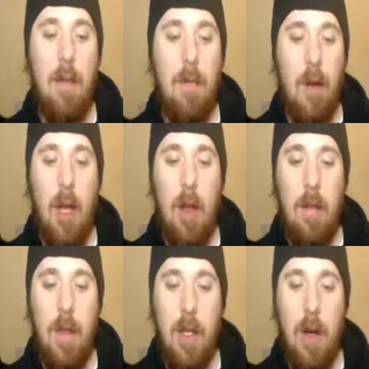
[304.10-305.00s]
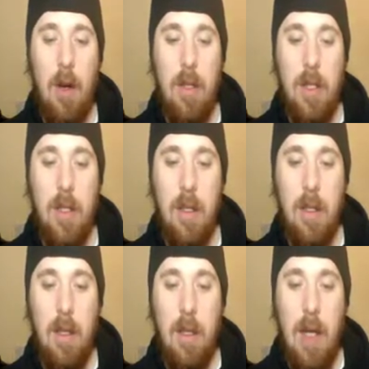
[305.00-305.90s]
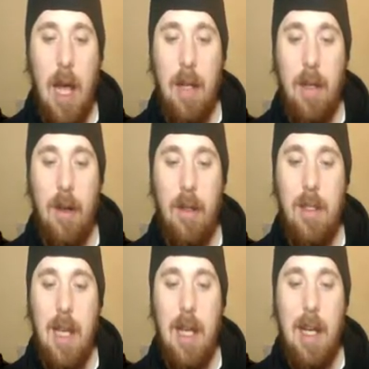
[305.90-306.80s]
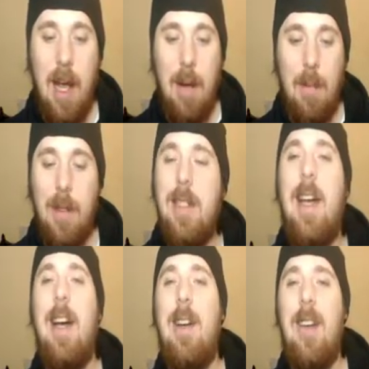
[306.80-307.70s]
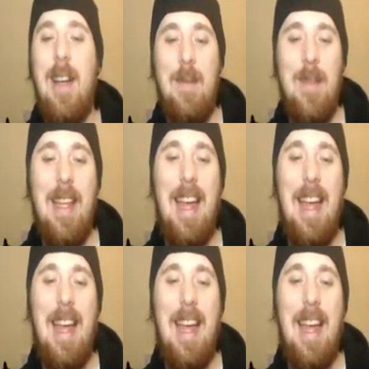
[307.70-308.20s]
and free all of the dogs. I don't know, take a nap. Is that a crime?